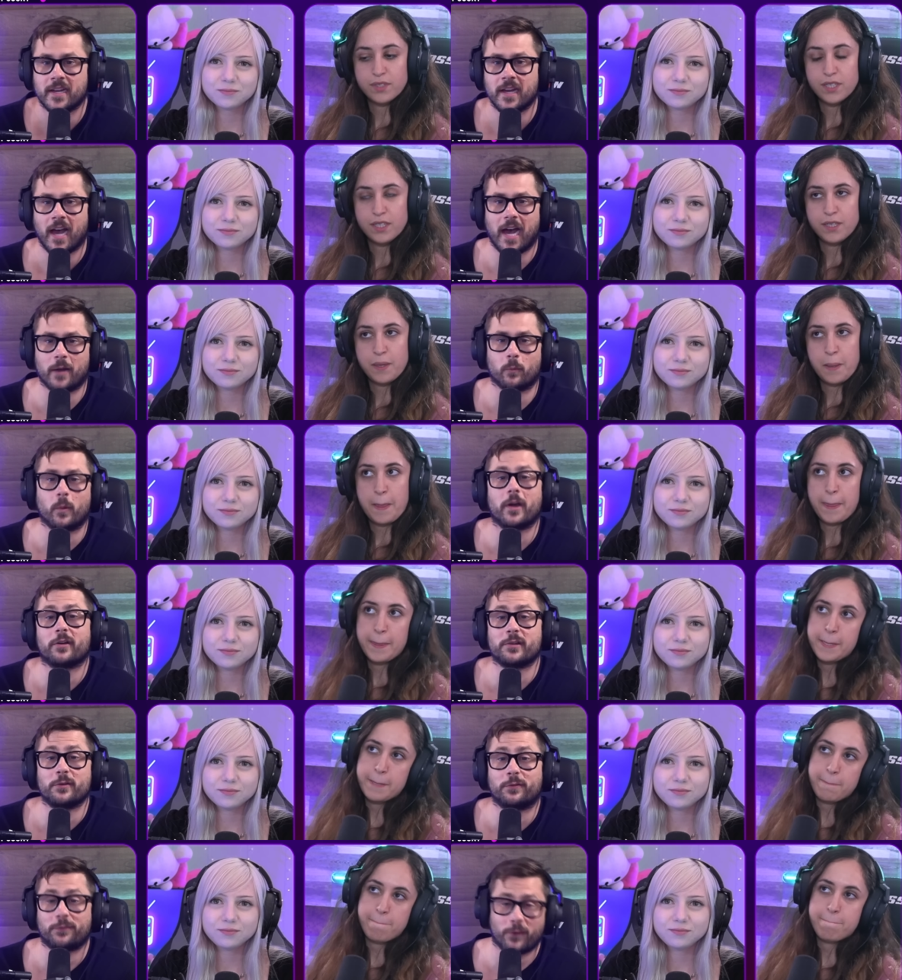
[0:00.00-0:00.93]
Speaker 1: on where
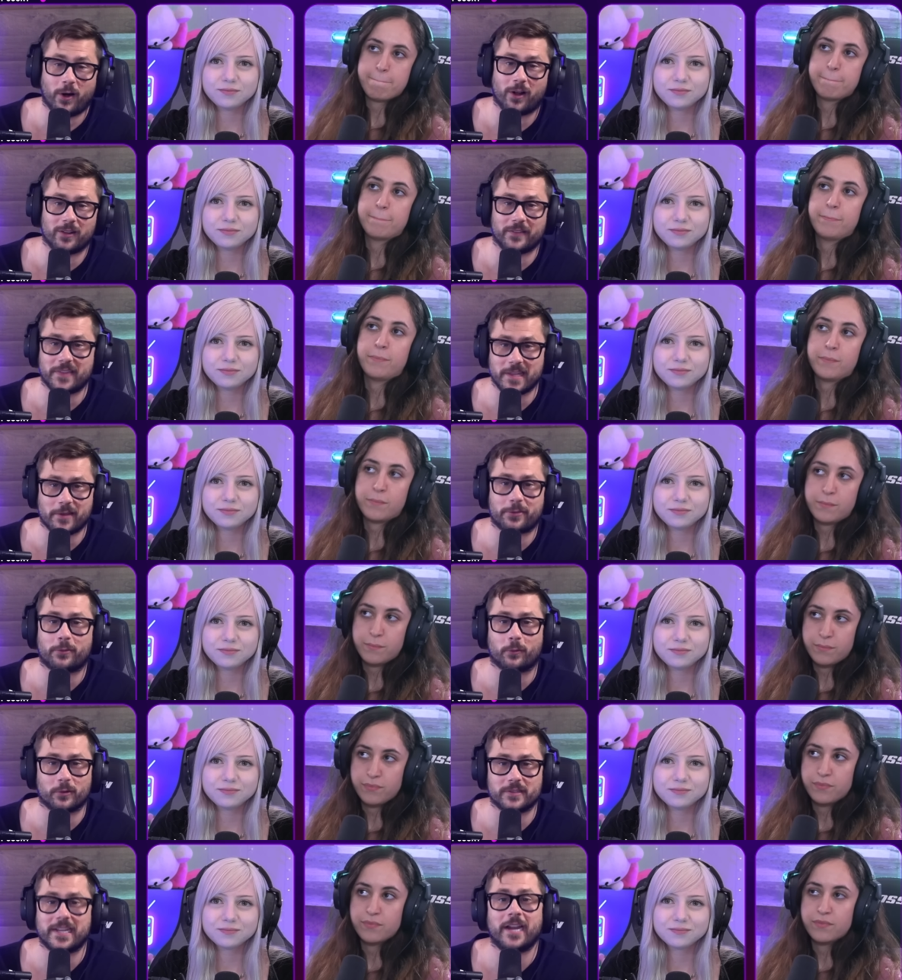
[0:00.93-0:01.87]
you fall in the
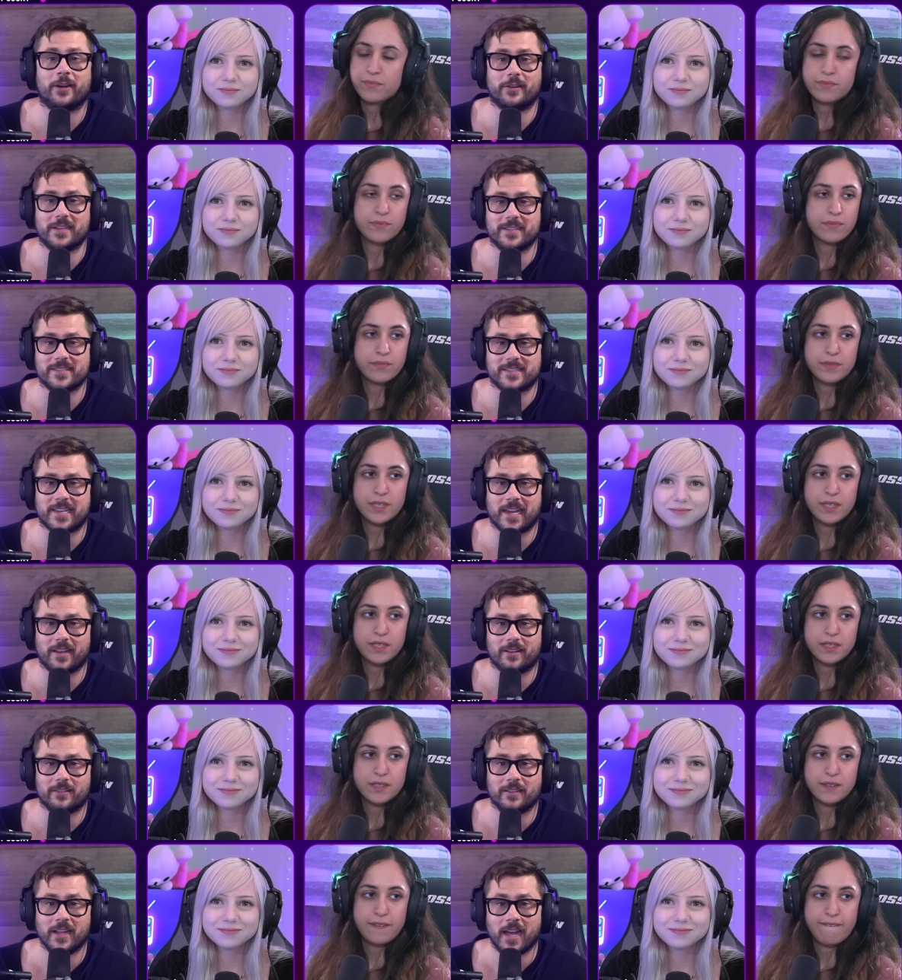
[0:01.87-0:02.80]
authoritarian
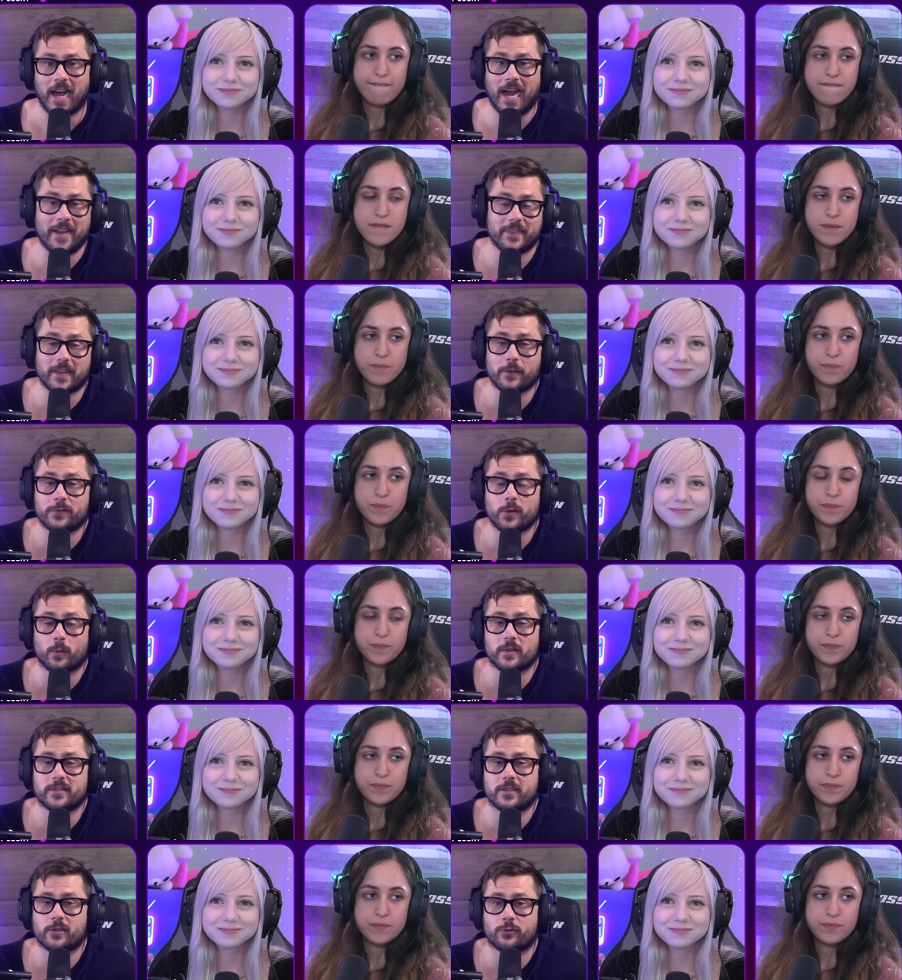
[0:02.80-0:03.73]
scale. I think if she
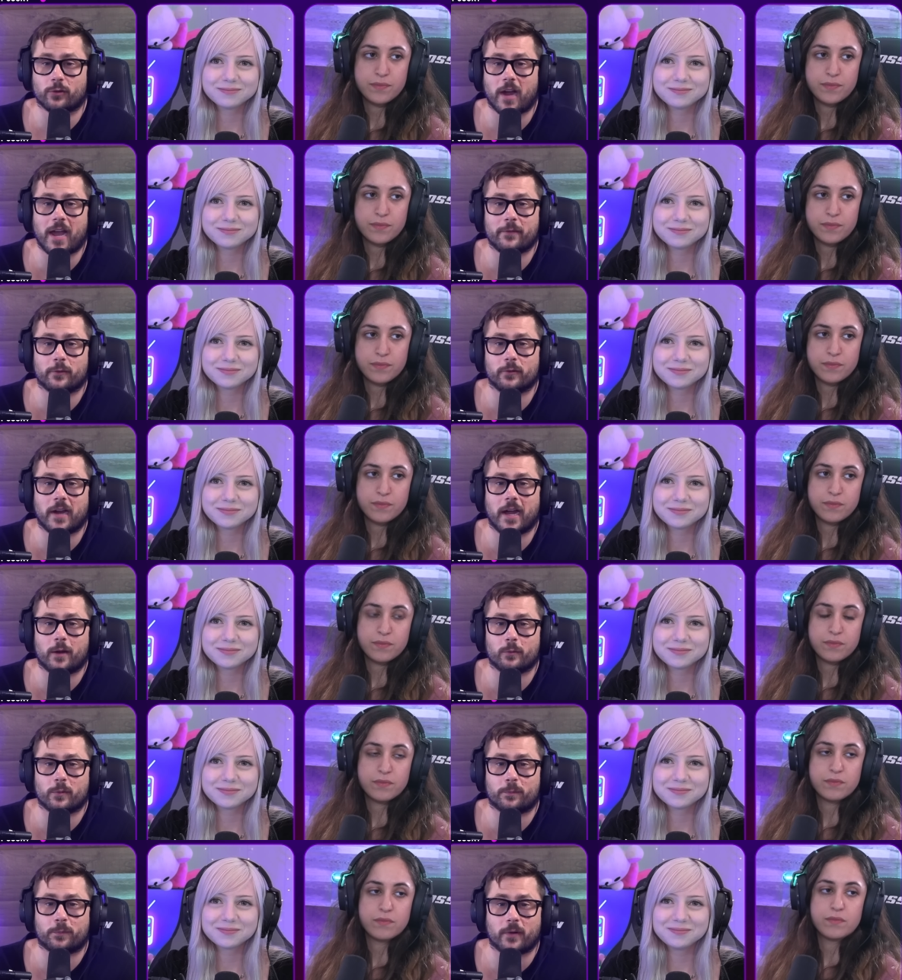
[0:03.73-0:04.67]
wants to drive
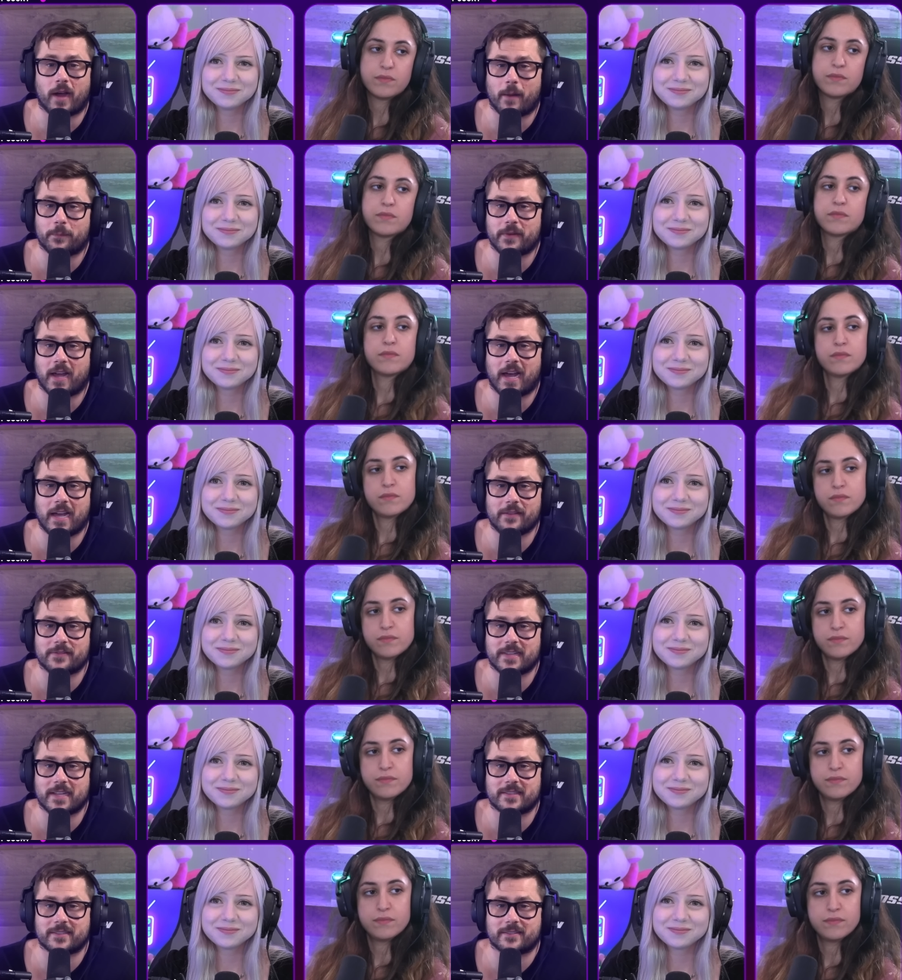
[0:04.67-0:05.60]
around with prop knives,
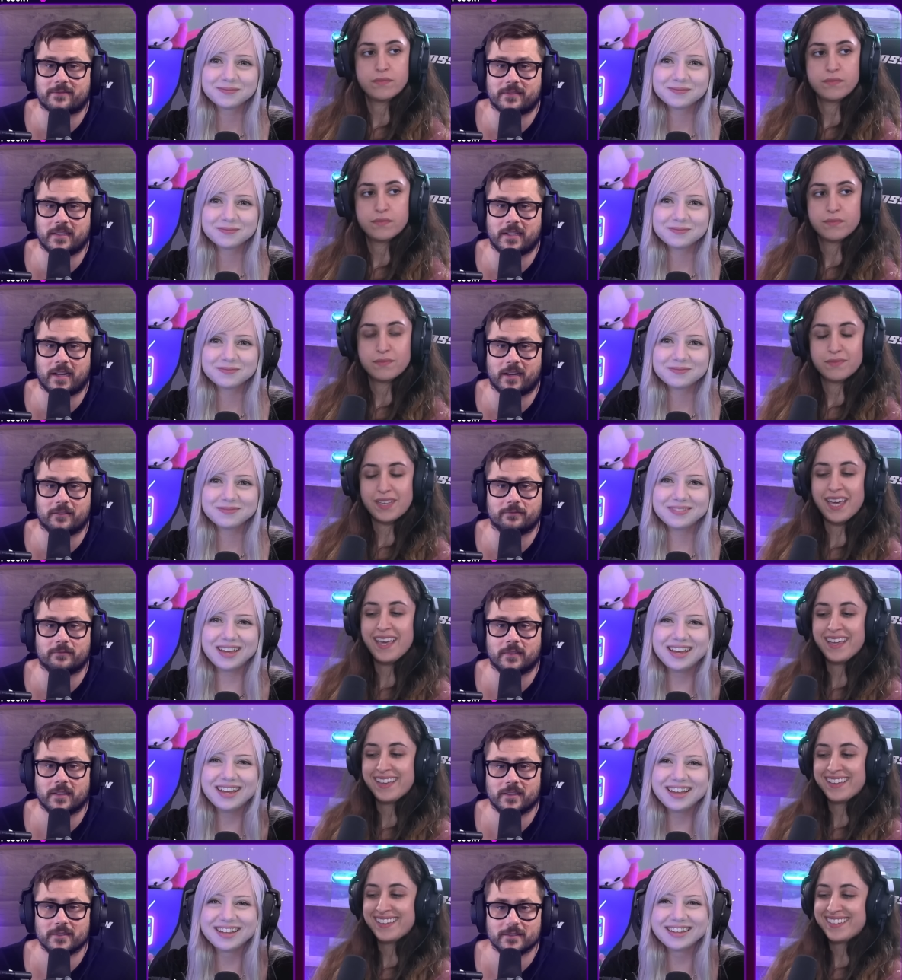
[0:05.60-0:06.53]
that's, you know.
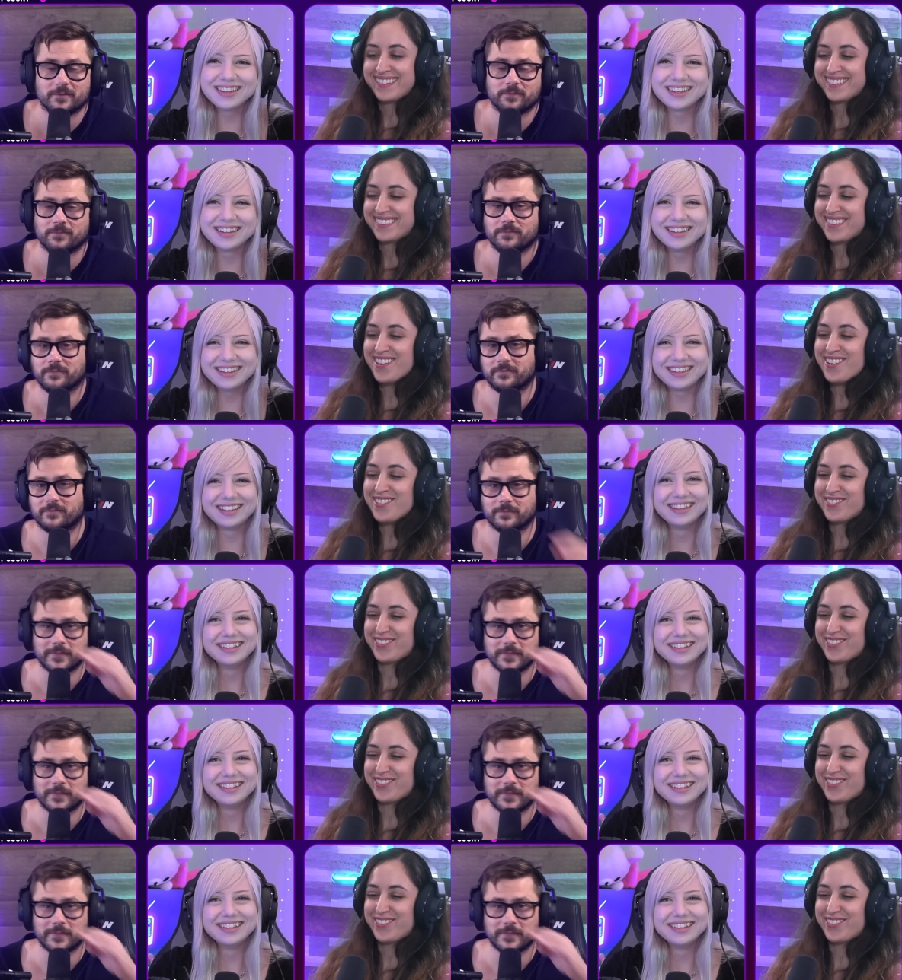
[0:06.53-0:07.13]
no, no.